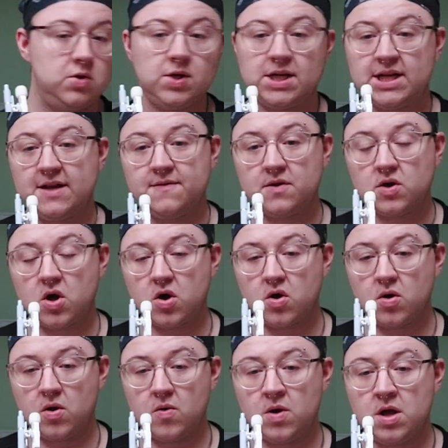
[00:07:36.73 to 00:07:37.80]
You could either
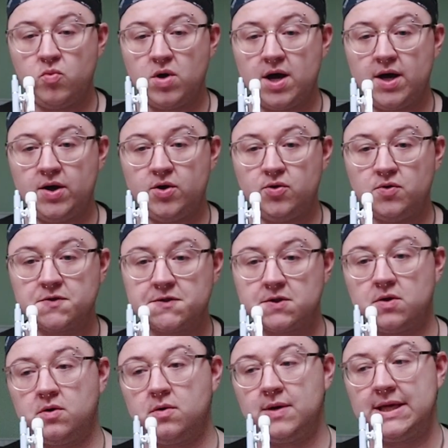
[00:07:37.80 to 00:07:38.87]
go where you're
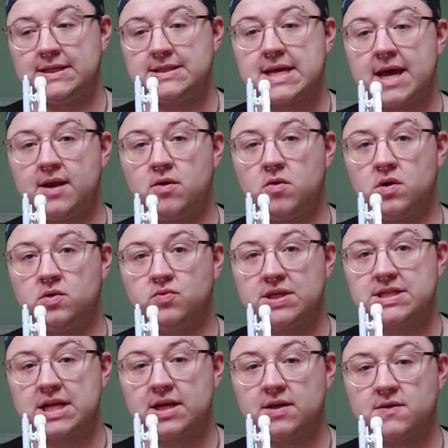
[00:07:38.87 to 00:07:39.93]
so intent on
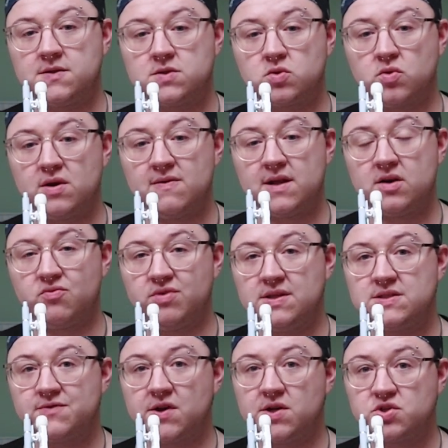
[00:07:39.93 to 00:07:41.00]
retelling a story that it
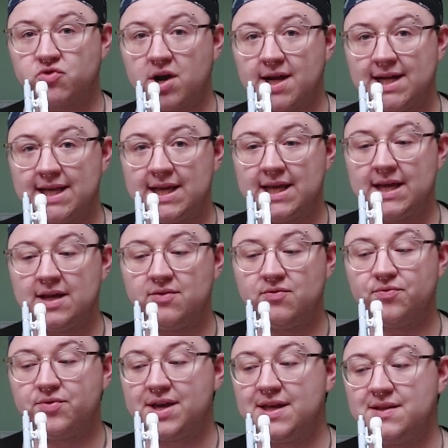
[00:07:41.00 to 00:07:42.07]
reads very dryly, it
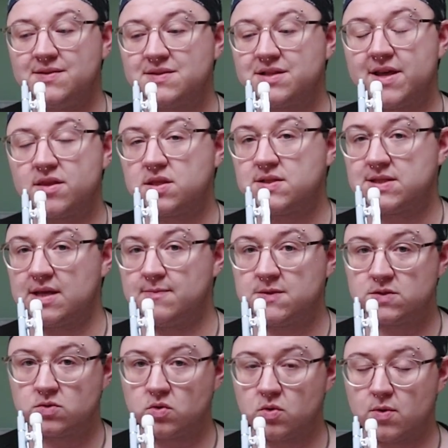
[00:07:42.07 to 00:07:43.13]
reads like the same
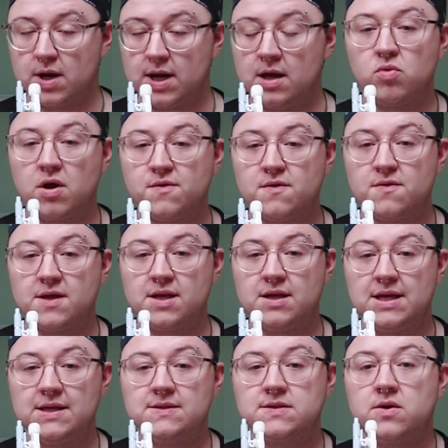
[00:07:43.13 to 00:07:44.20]
story rather than
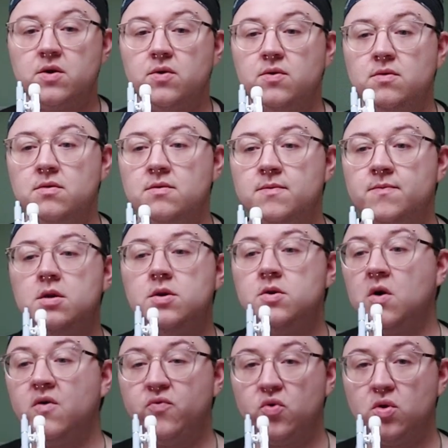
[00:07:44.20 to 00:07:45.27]
its own
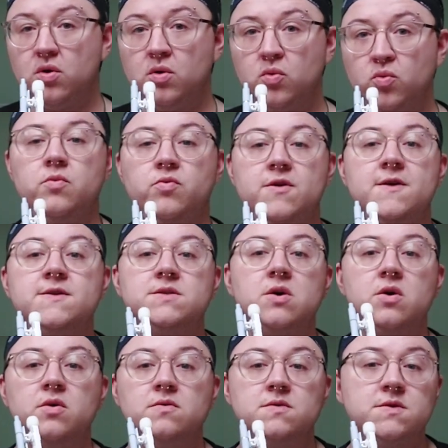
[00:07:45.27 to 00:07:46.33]
novel with its
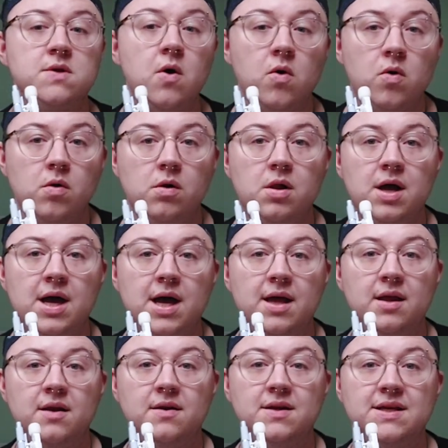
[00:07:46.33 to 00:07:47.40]
own soul
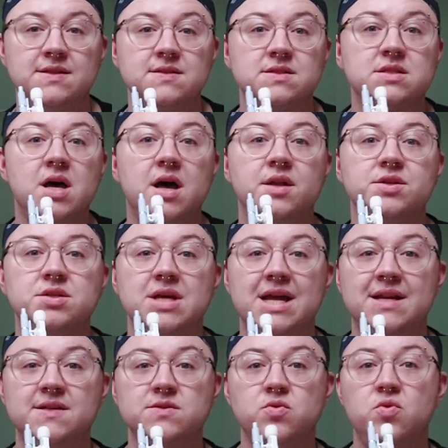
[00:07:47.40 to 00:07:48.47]
and its touch
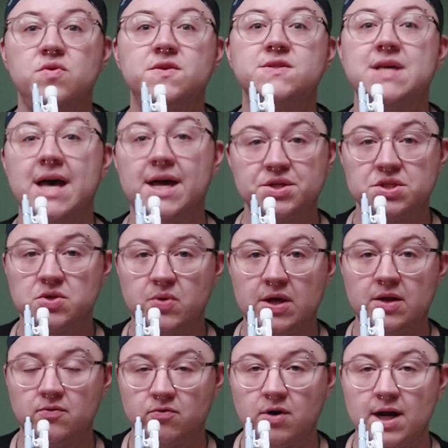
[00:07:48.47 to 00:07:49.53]
and its author's edge to
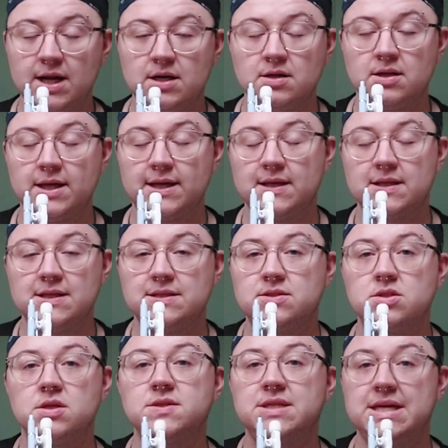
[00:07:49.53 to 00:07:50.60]
it, right? Like, it
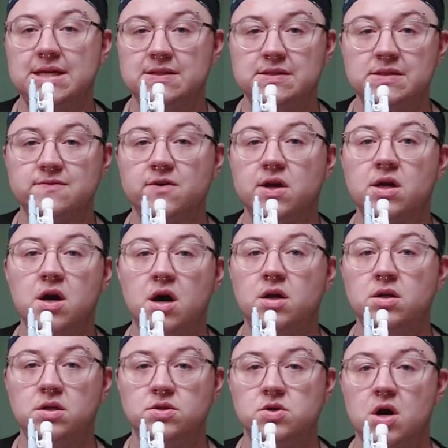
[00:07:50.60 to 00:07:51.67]
just is. It's very
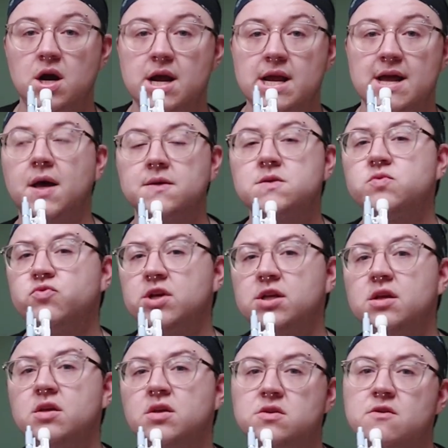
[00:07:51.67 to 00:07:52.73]
cut and dry. As a
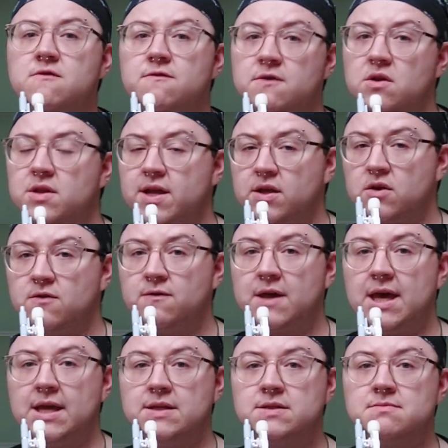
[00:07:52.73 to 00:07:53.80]
reader, you don't feel like you've
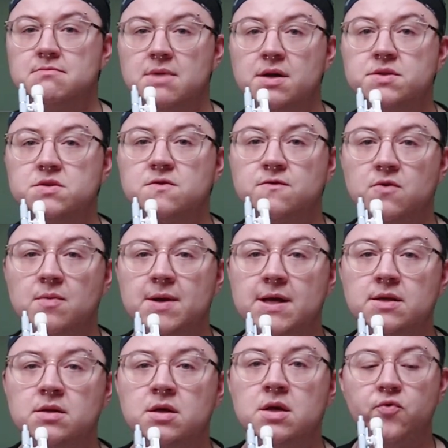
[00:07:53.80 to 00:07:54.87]
gained much from
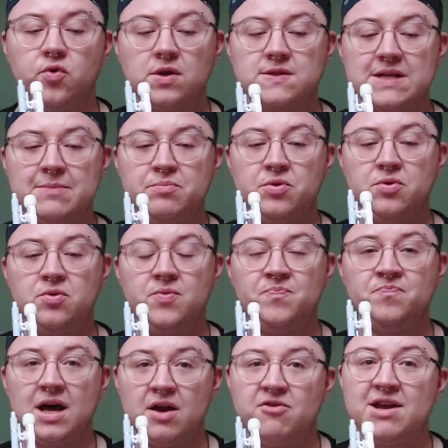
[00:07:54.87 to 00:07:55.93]
it. For example,
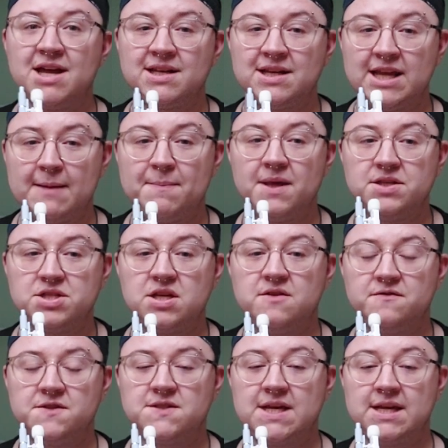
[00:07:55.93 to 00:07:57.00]
Ariadne by
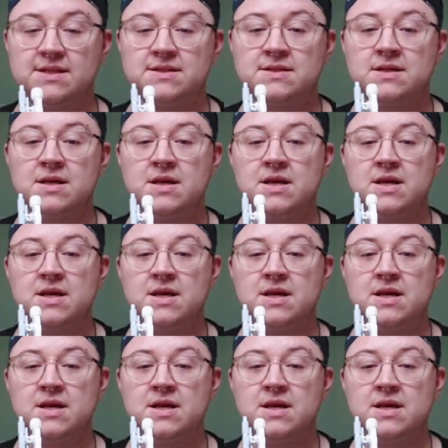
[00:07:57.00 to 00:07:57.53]
Jennifer Saint.